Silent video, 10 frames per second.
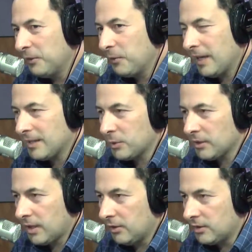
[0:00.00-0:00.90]
No question. I'm
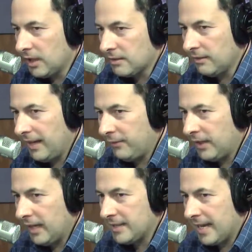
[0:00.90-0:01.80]
sure Coach Yester will have
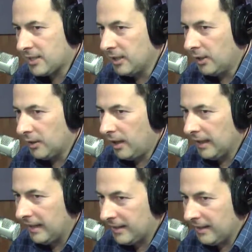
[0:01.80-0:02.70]
you guys X and O'd
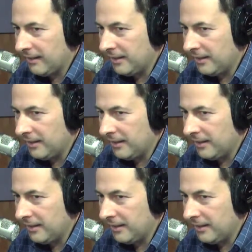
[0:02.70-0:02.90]
all out there.